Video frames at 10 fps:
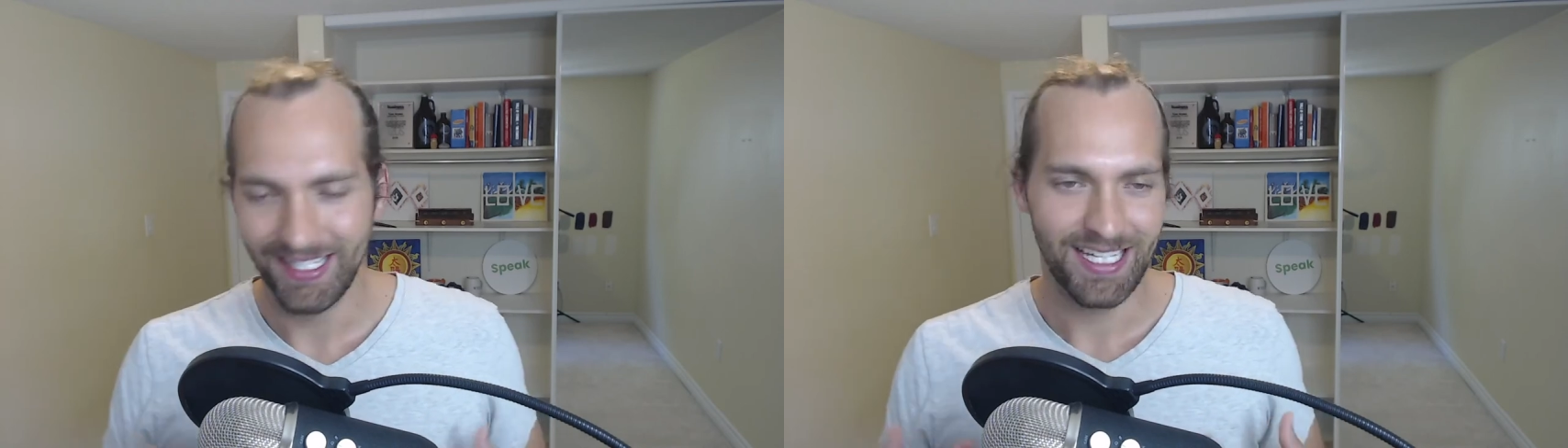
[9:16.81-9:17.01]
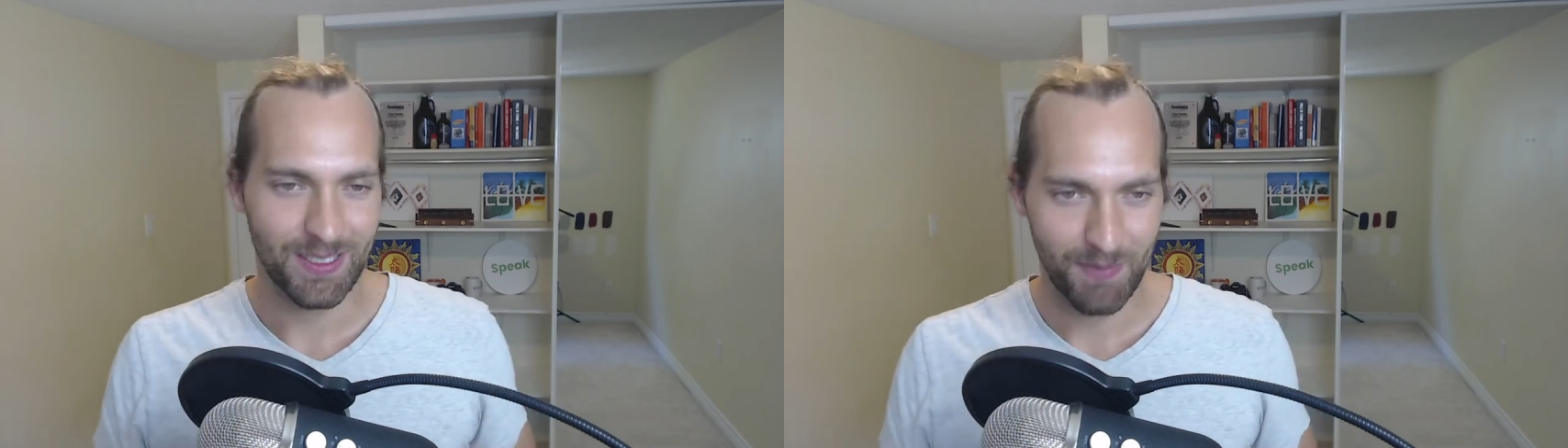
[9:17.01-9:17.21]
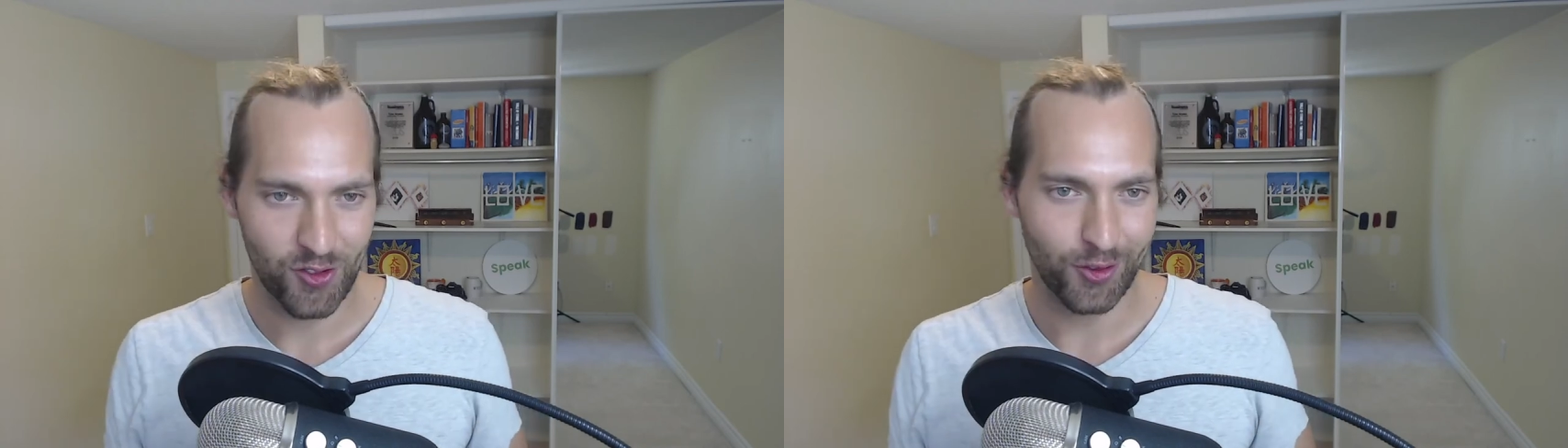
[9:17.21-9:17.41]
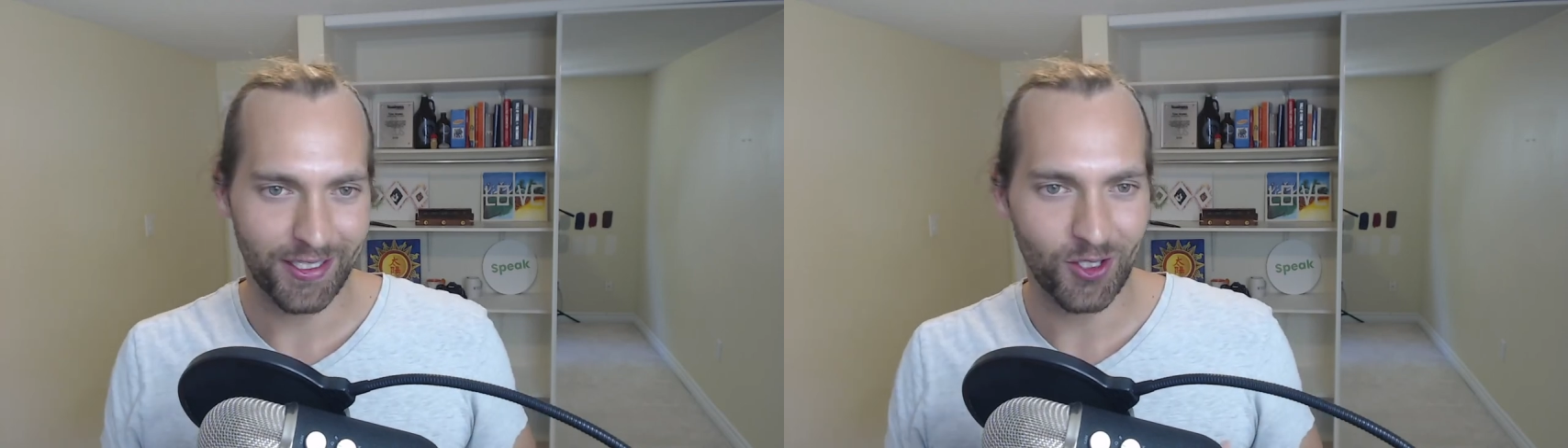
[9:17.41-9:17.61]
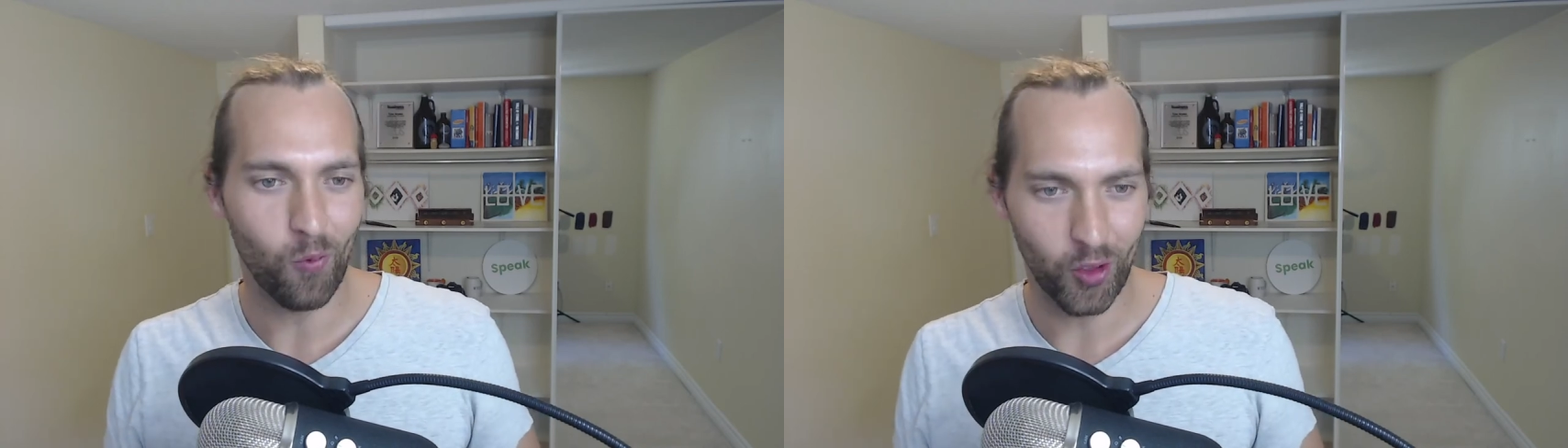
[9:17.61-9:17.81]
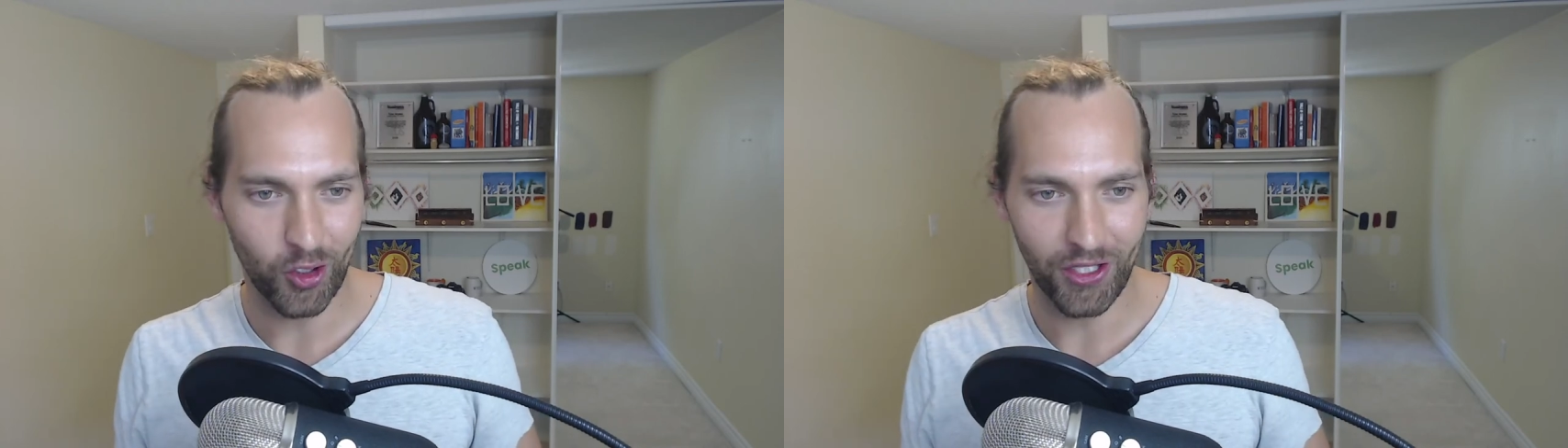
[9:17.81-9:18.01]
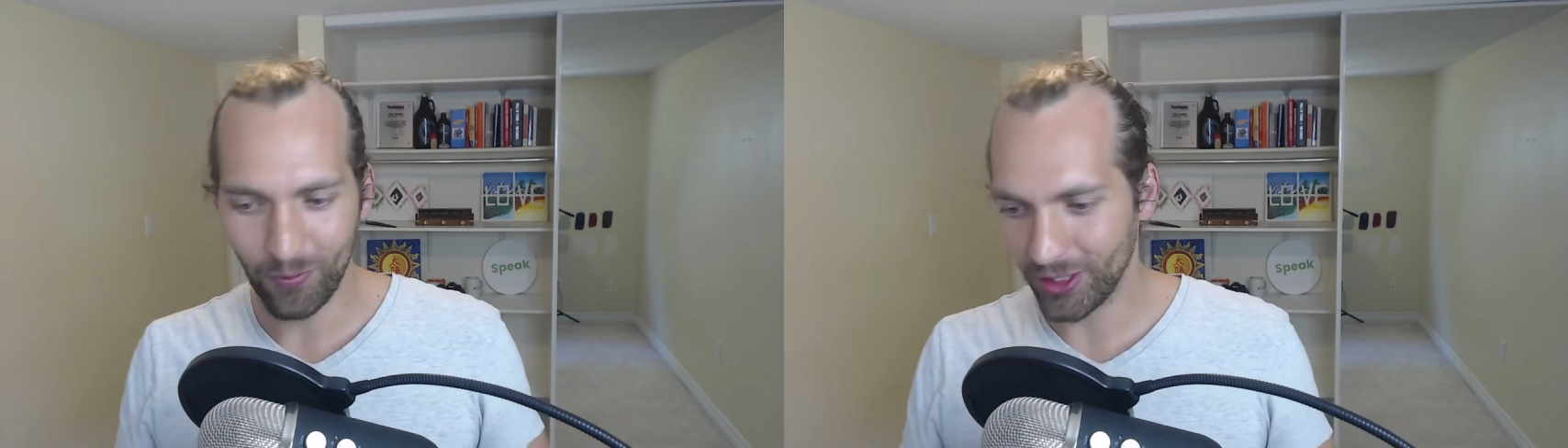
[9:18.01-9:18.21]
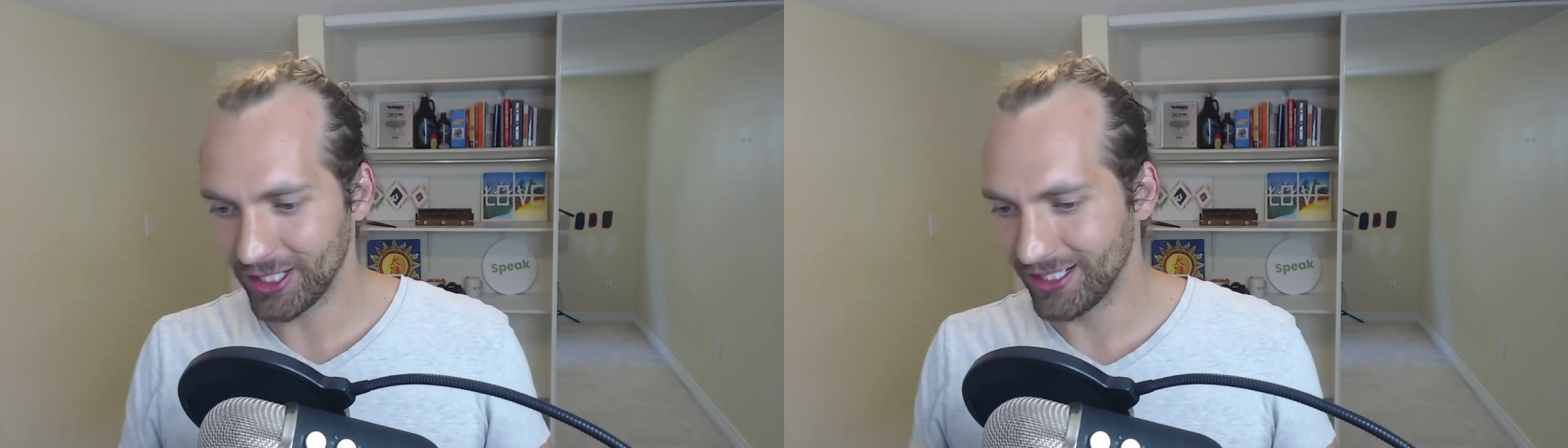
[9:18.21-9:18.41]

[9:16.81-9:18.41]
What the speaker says: especially in the world that we're